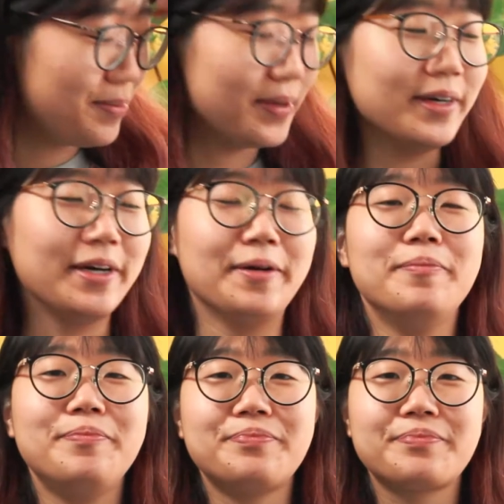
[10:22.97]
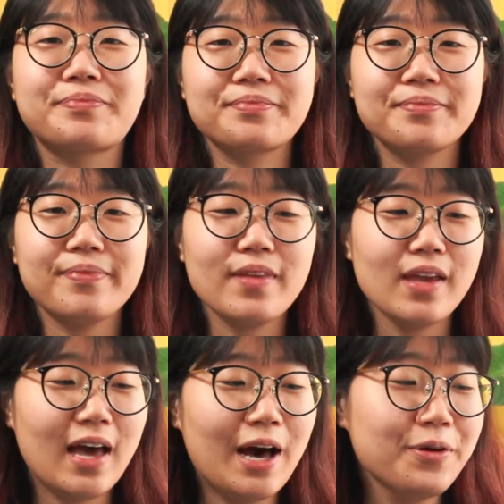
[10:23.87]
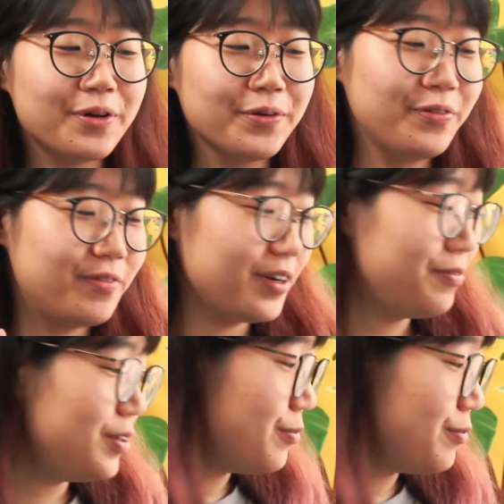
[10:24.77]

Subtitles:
But I'll go through a few